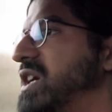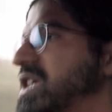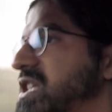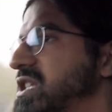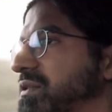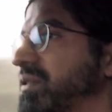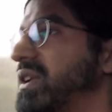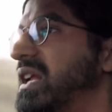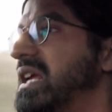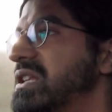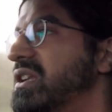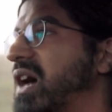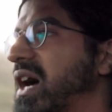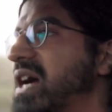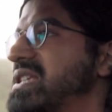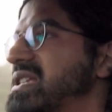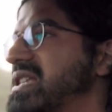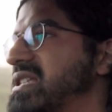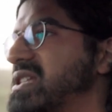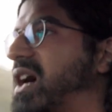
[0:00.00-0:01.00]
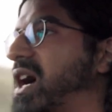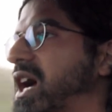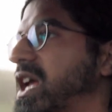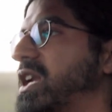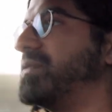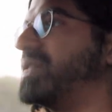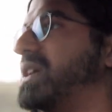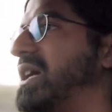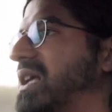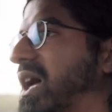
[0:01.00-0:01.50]
It's a really nice design,
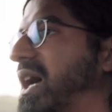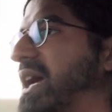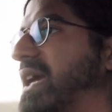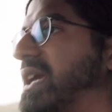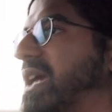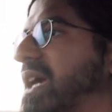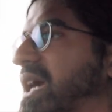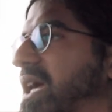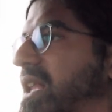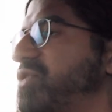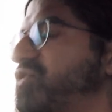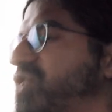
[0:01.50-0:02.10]
I really like it.